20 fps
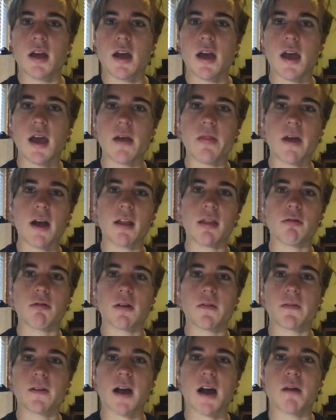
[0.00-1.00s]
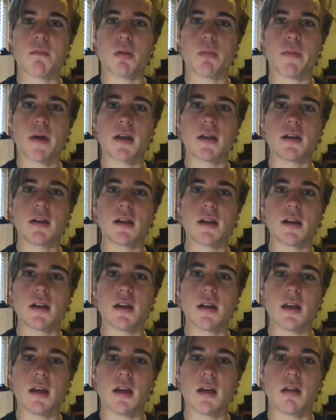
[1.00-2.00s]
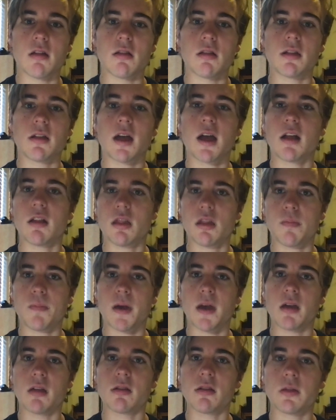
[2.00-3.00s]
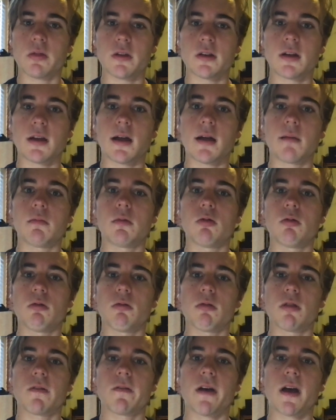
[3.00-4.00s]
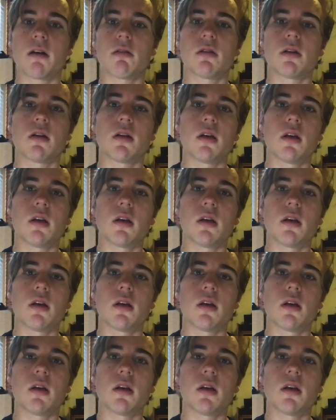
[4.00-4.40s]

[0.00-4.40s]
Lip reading: And that sort of complemented his headspace at the time Tool was founded.